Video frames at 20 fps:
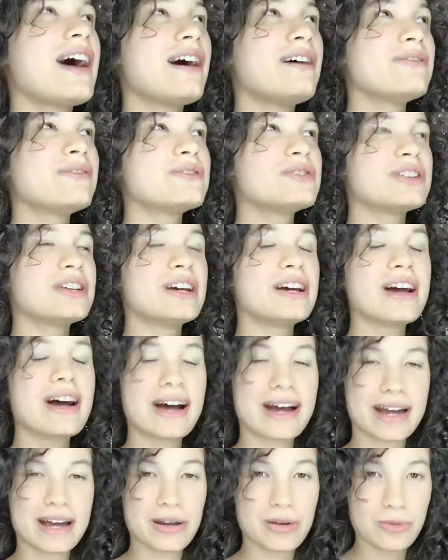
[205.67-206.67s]
after
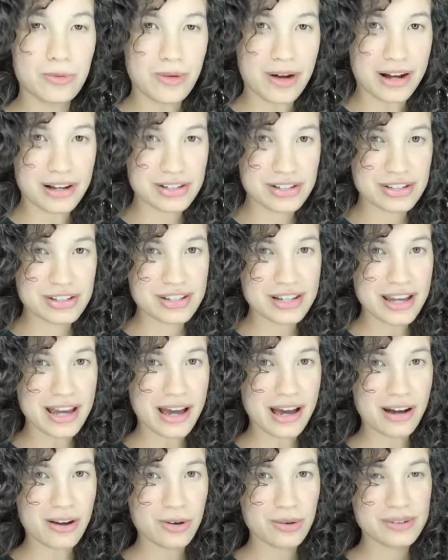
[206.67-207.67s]
I washed
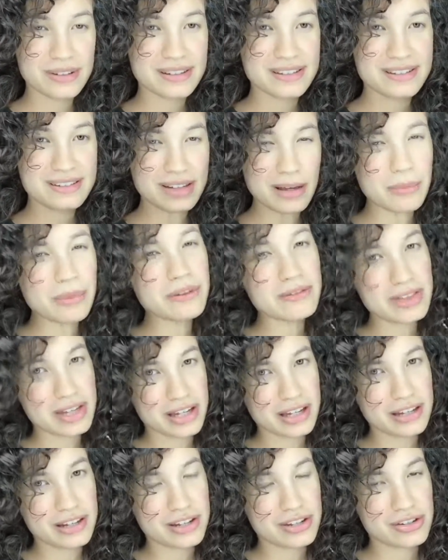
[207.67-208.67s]
out some of the
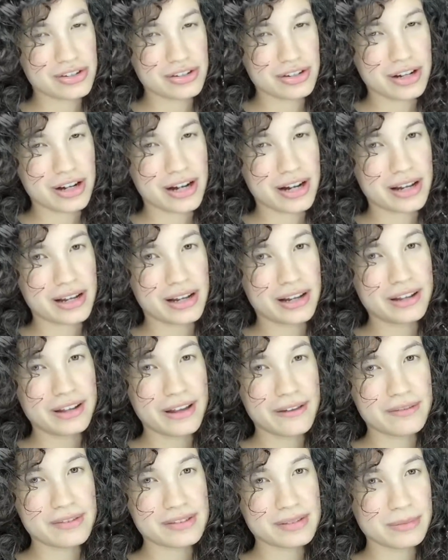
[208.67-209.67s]
conditioner and I
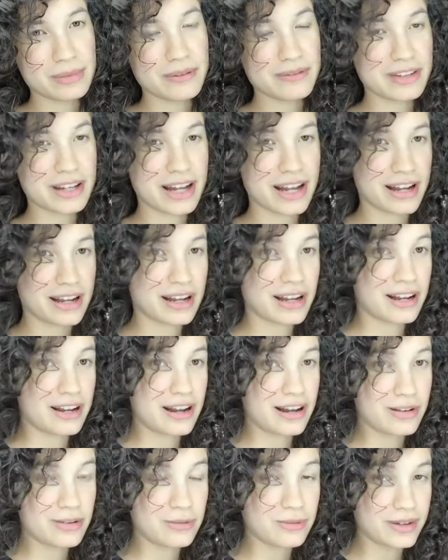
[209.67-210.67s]
left some of it in and
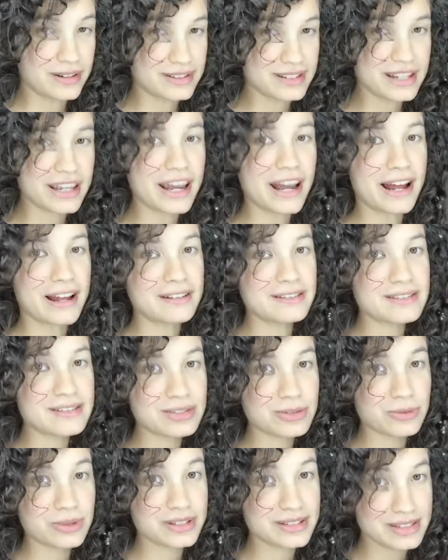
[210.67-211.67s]
once again
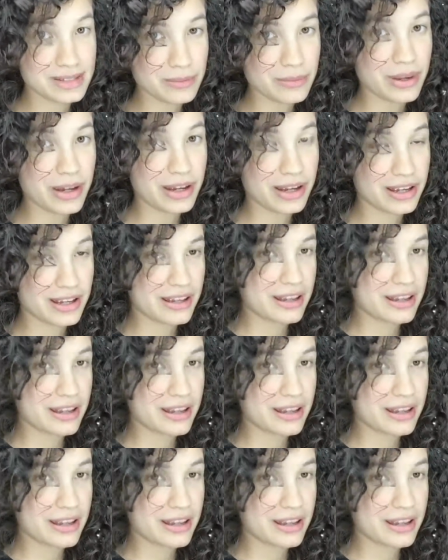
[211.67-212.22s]
squeezing my